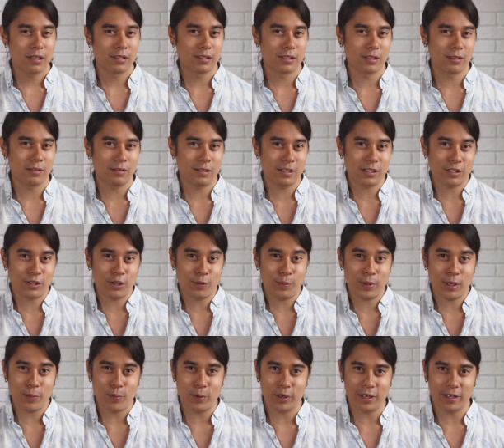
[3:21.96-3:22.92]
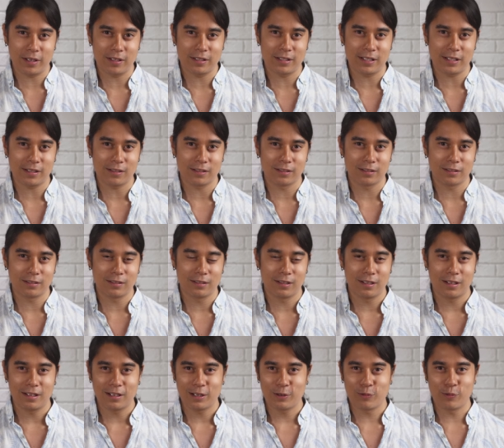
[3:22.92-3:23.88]
so this could be a pretty good deal.
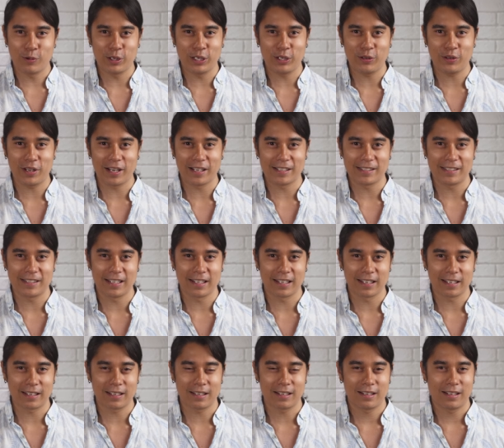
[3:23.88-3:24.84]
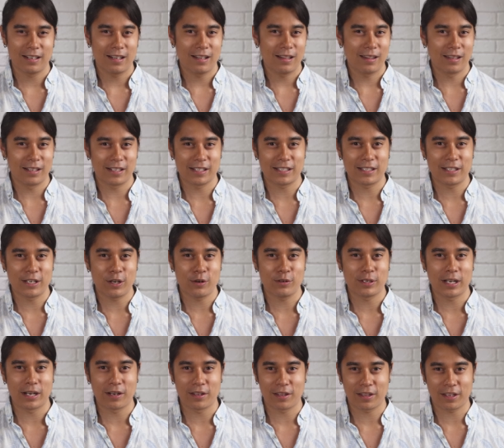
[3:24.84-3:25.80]
What do you guys think? Let us know
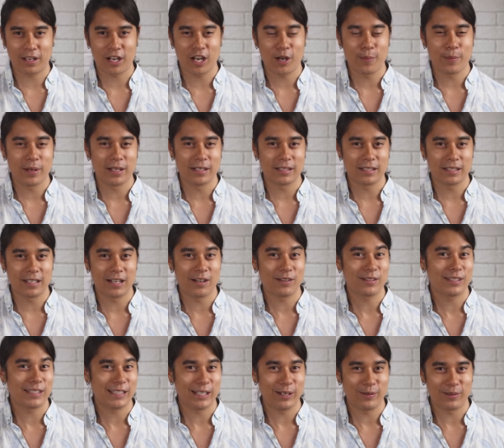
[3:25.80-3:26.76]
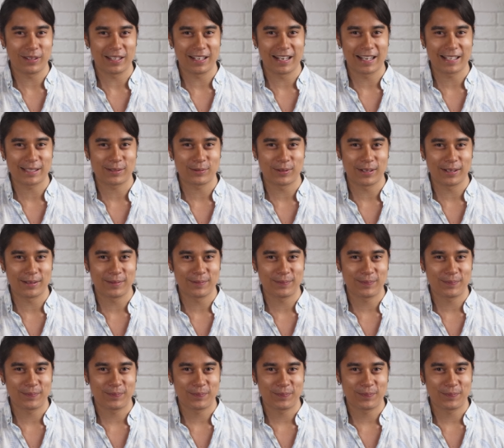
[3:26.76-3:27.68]
down in the comments, and I'll see you on the next one.